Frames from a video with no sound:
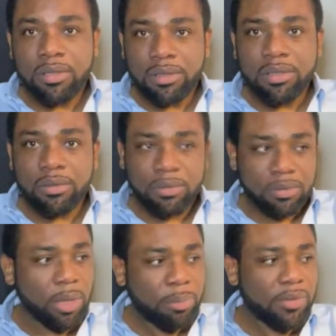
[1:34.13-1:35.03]
a
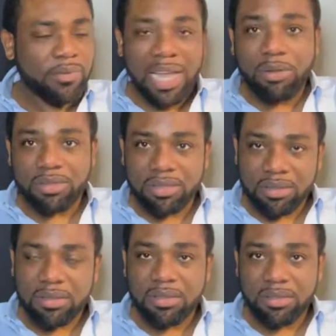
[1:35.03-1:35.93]
couple of
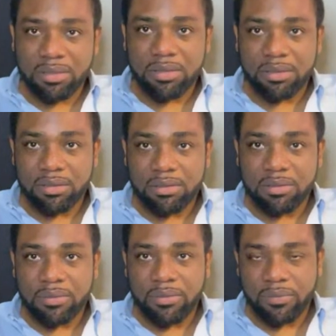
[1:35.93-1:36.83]
thousands
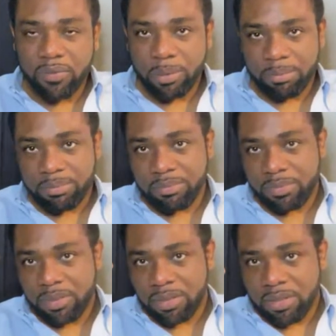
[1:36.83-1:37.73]
from
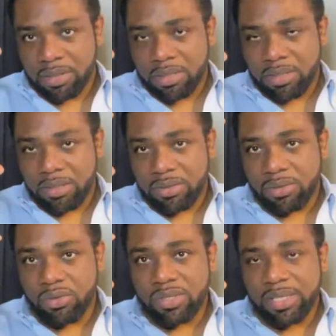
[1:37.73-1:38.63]

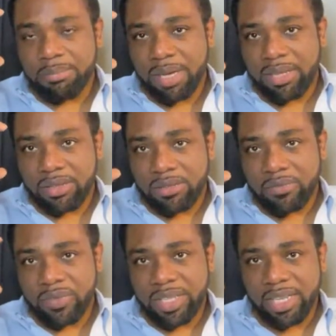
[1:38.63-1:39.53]
using my
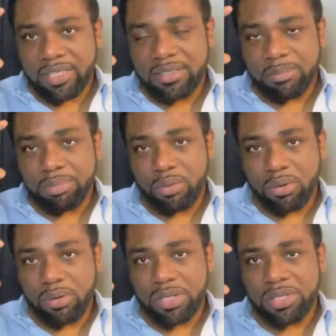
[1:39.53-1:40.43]
Fidelity
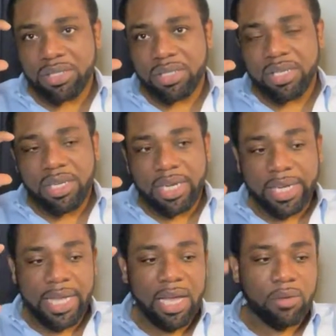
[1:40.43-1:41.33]
brokerage
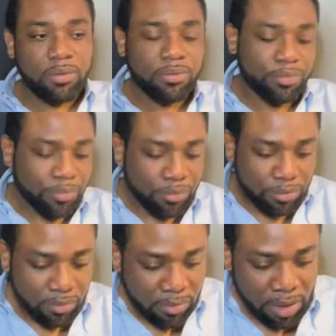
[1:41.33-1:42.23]
account.
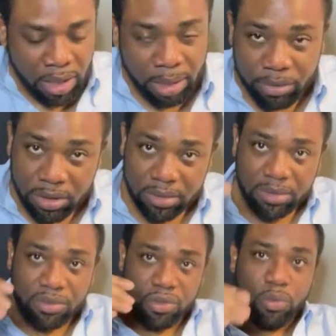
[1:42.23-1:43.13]
I'm going to
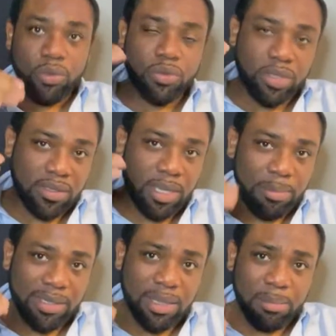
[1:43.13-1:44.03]
show you the step
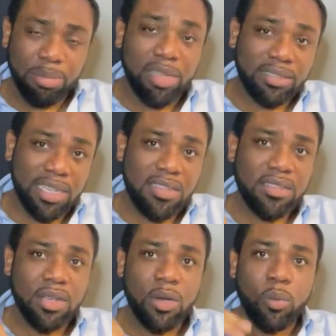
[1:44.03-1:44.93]
by step process,
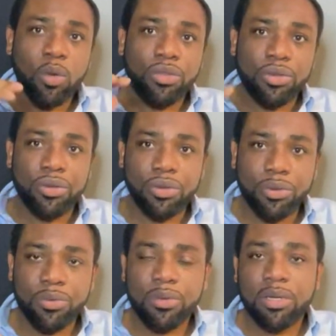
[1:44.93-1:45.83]
what to
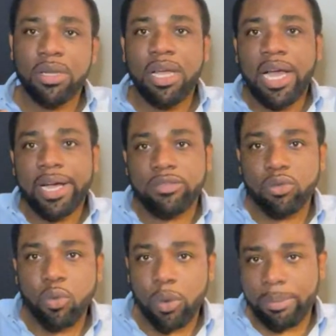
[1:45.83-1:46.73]
do, how to
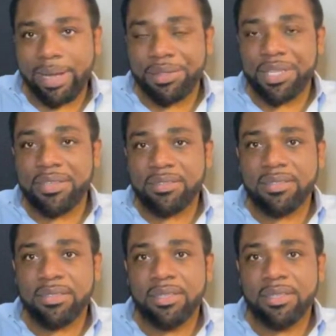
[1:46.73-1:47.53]
go about this,